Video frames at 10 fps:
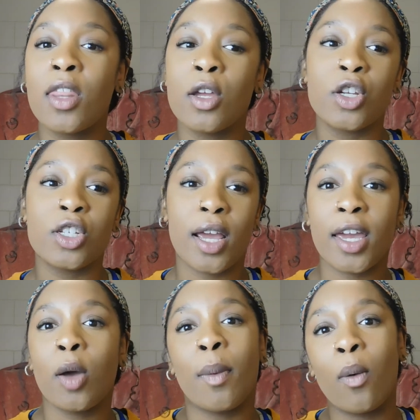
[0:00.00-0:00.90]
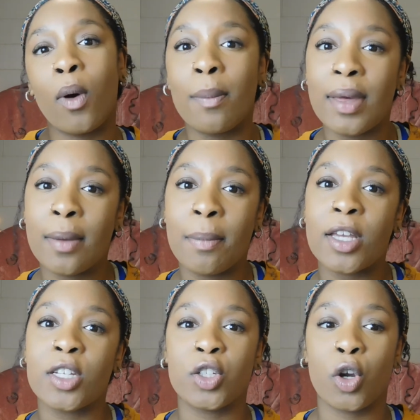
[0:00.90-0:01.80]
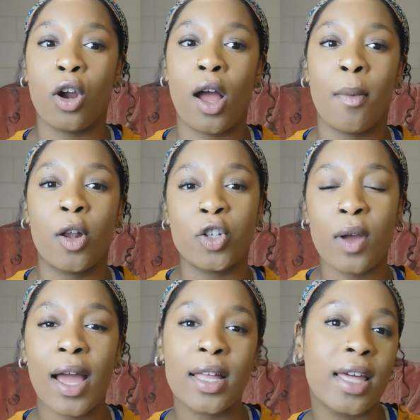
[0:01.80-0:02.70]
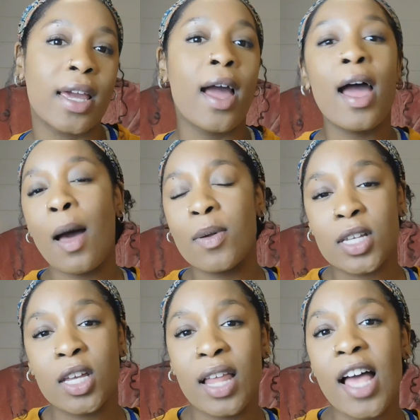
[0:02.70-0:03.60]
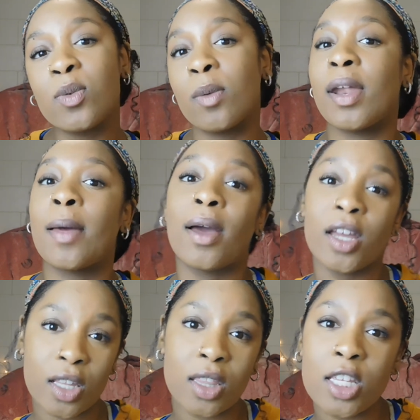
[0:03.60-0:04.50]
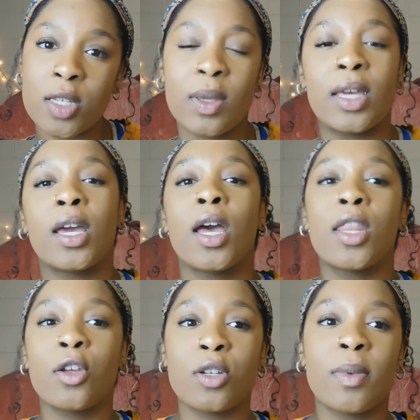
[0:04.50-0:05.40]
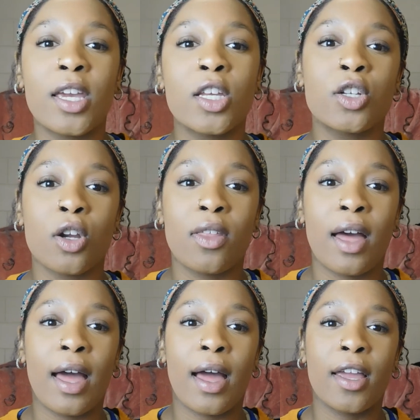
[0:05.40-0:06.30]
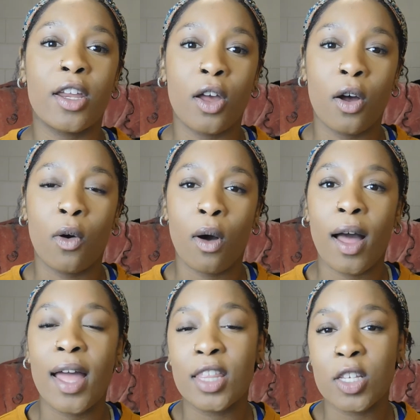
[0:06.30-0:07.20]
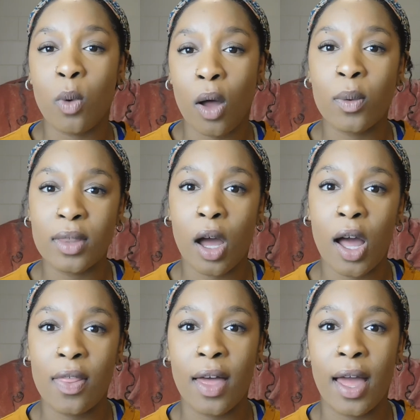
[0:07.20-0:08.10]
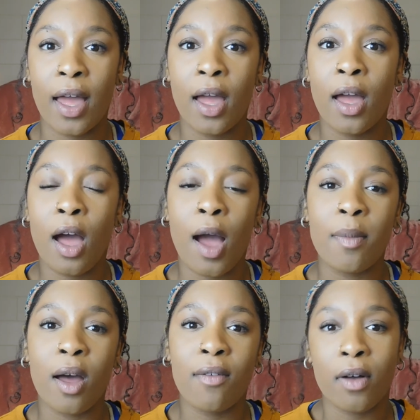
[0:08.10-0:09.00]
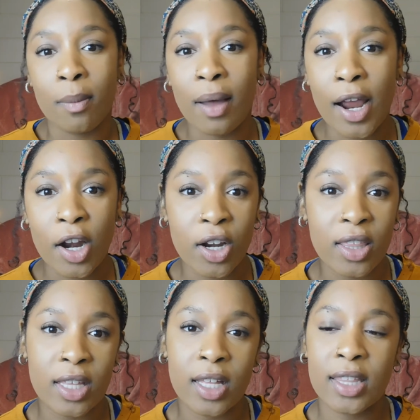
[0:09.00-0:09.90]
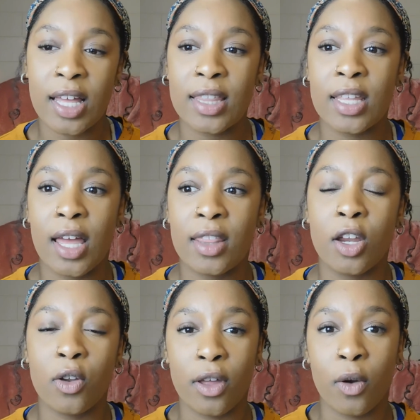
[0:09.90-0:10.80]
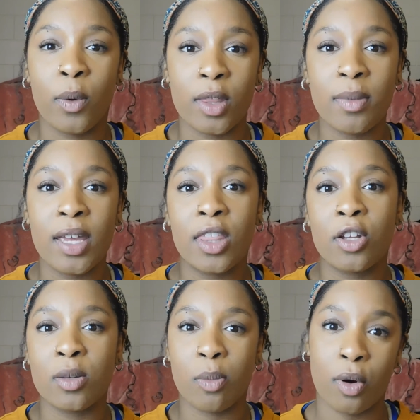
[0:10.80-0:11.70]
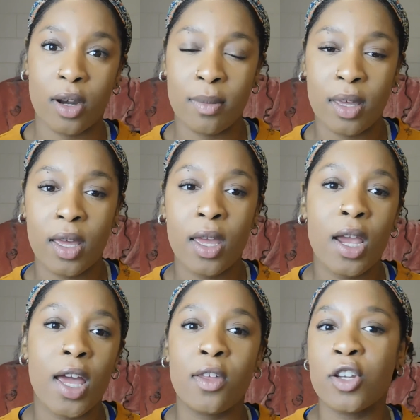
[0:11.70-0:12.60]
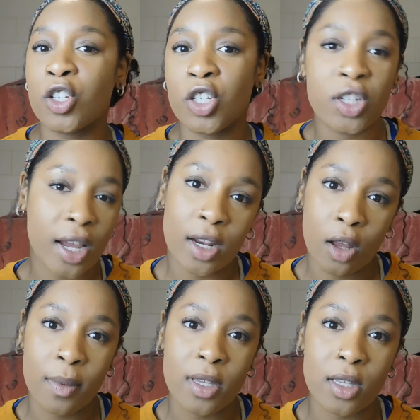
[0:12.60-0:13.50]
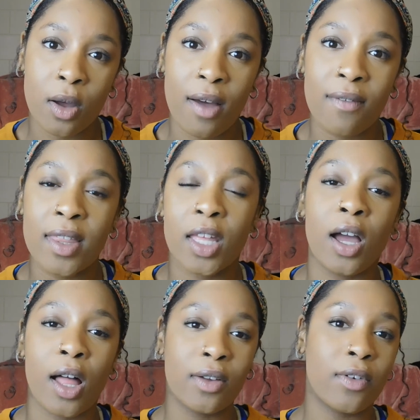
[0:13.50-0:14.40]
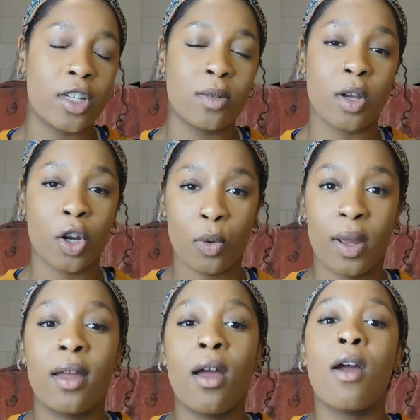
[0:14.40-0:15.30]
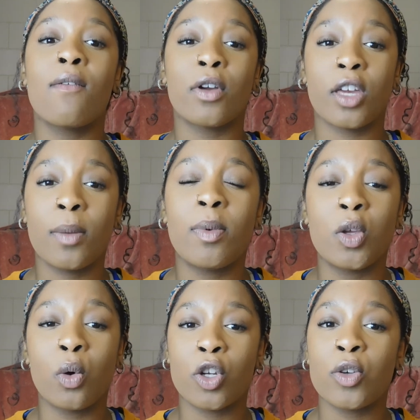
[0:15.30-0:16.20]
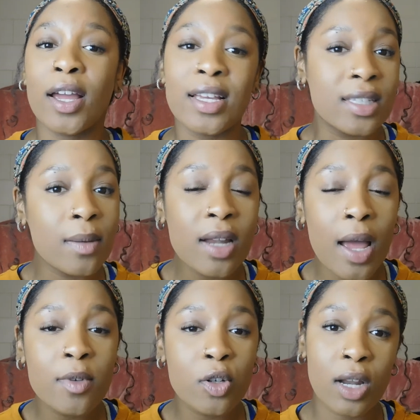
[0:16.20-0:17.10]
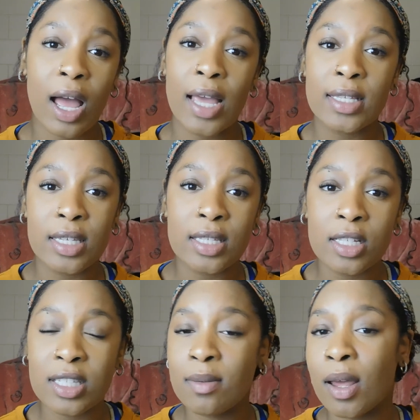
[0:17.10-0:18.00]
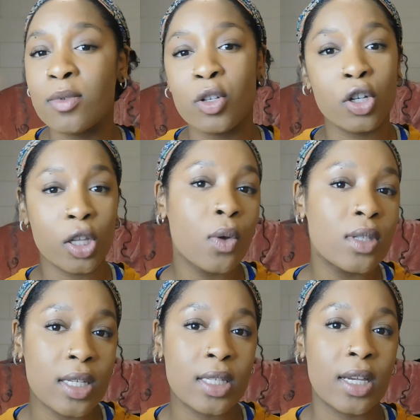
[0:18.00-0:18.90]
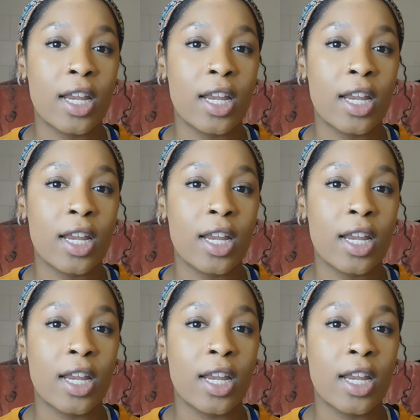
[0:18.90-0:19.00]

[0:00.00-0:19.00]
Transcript: They're just checking on my well-being, making sure I'm on track. Like, I was good last week, but am I good this week? They're just making sure that, in this walk with God, that I'm not falling behind or anything like that, that they're there with me and they're supporting me and they're just checking on me. So I find that godly friendships are great for keeping you on track, because sometimes you're in a high season, sometimes you're in a low season.